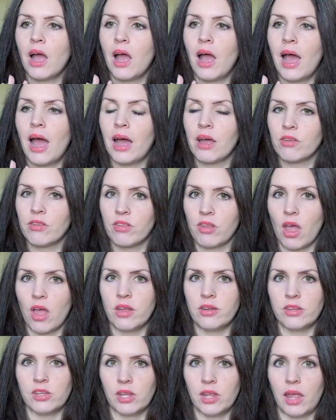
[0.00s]
at a
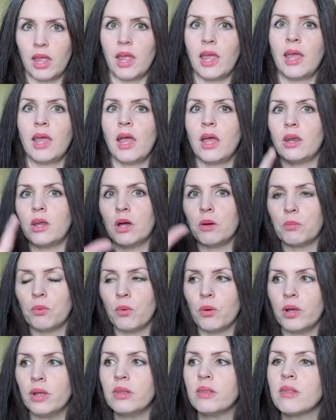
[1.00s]
certain tier and
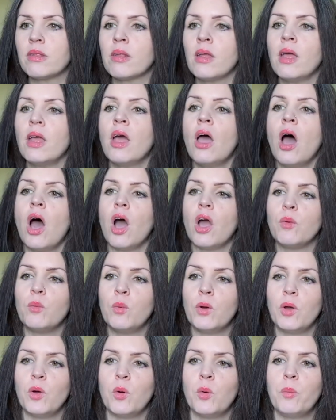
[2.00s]
upwards, I
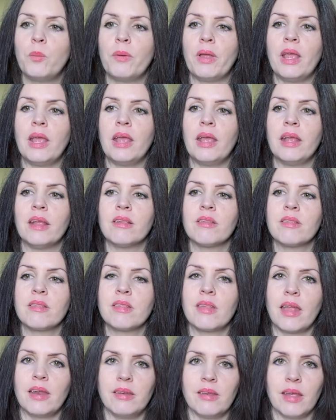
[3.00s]
will be
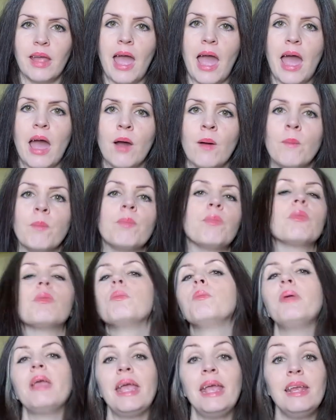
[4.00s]
sending out
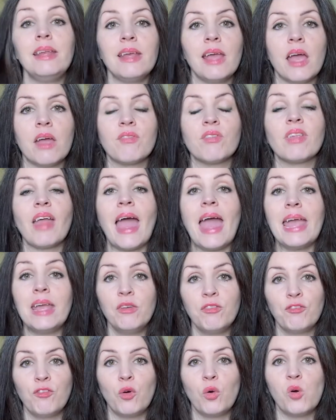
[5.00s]
PDFs,
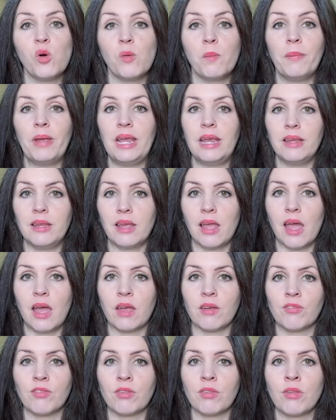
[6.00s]
A4
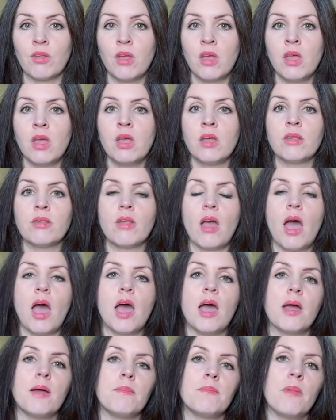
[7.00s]
PDFs,
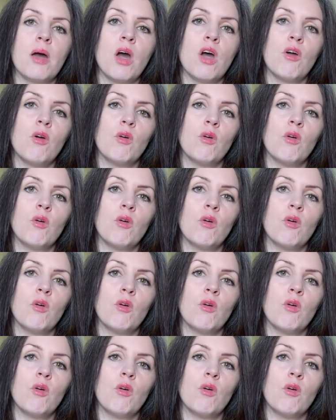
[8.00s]
um,